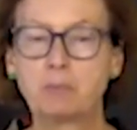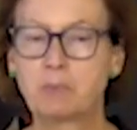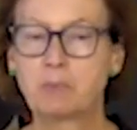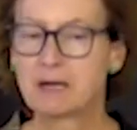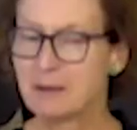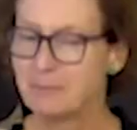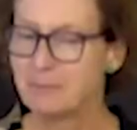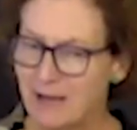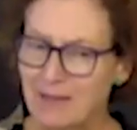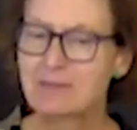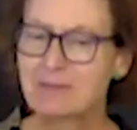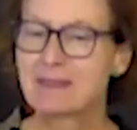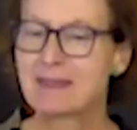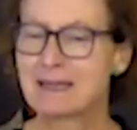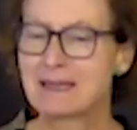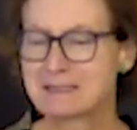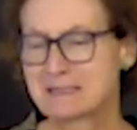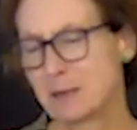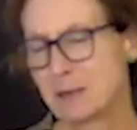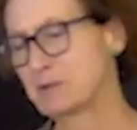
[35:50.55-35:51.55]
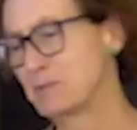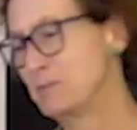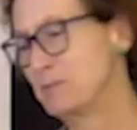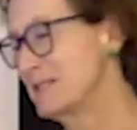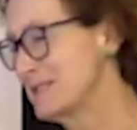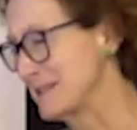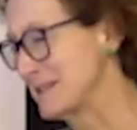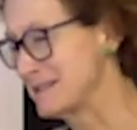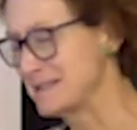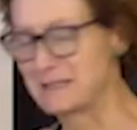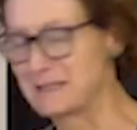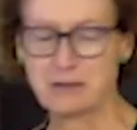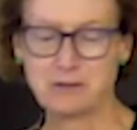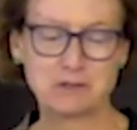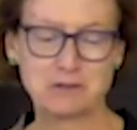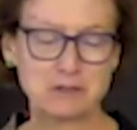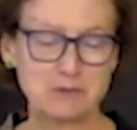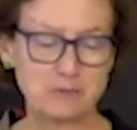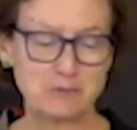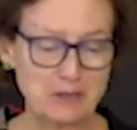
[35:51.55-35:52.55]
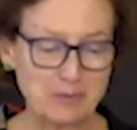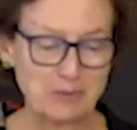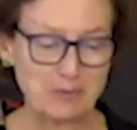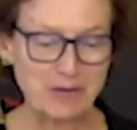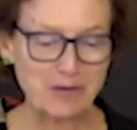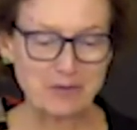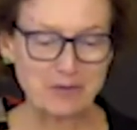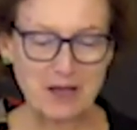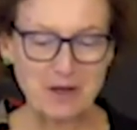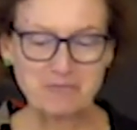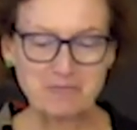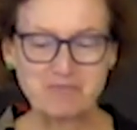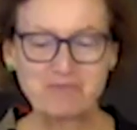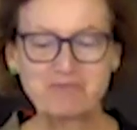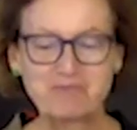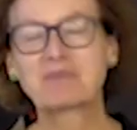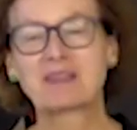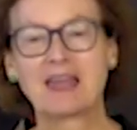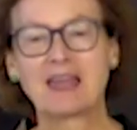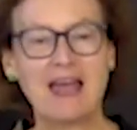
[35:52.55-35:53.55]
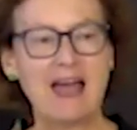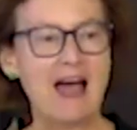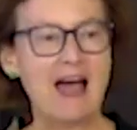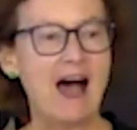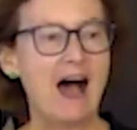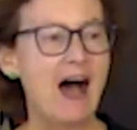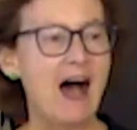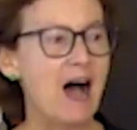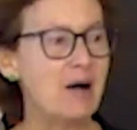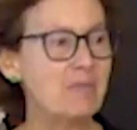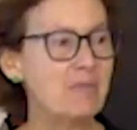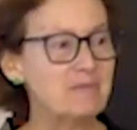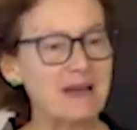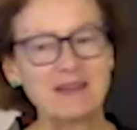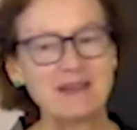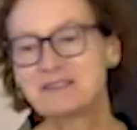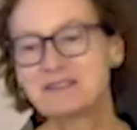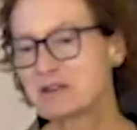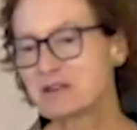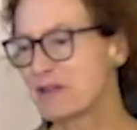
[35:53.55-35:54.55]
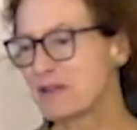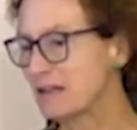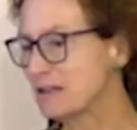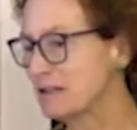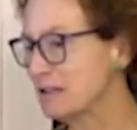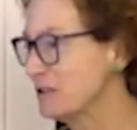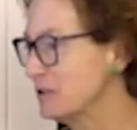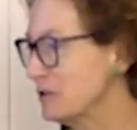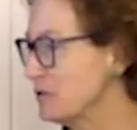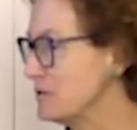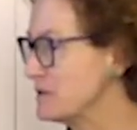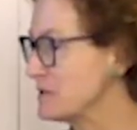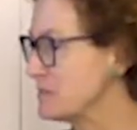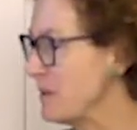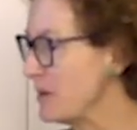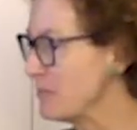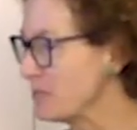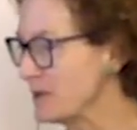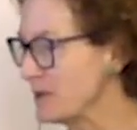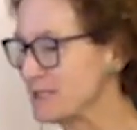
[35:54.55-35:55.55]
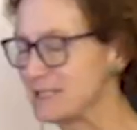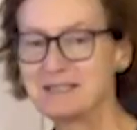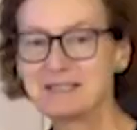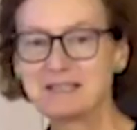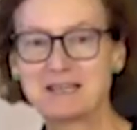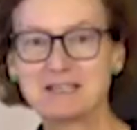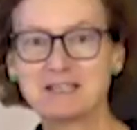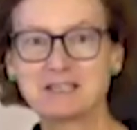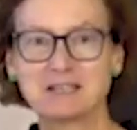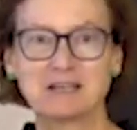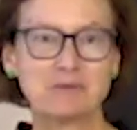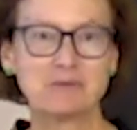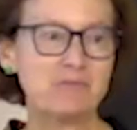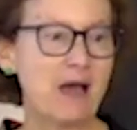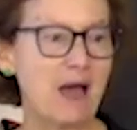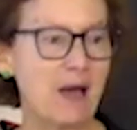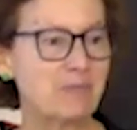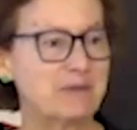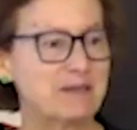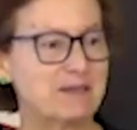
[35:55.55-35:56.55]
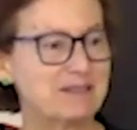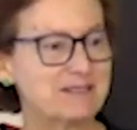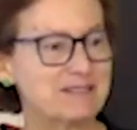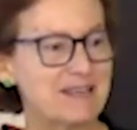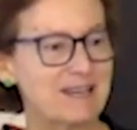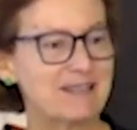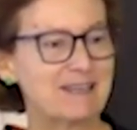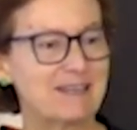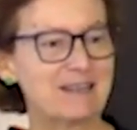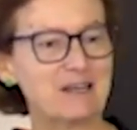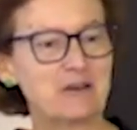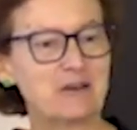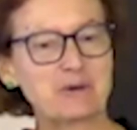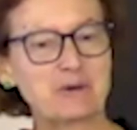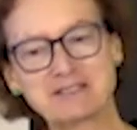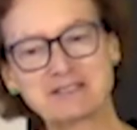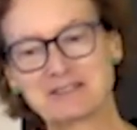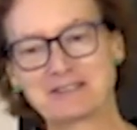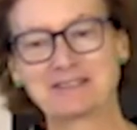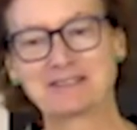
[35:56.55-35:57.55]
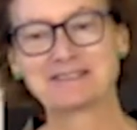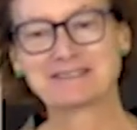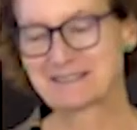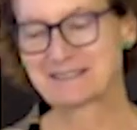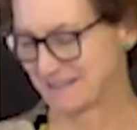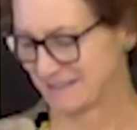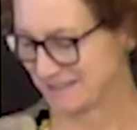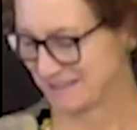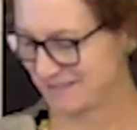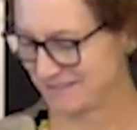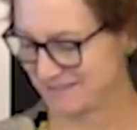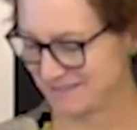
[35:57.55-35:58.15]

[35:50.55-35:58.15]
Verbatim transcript: but I'm not as optimistic as I used to be about that. Um, and so that concludes my presentation, and I'm happy to take any questions.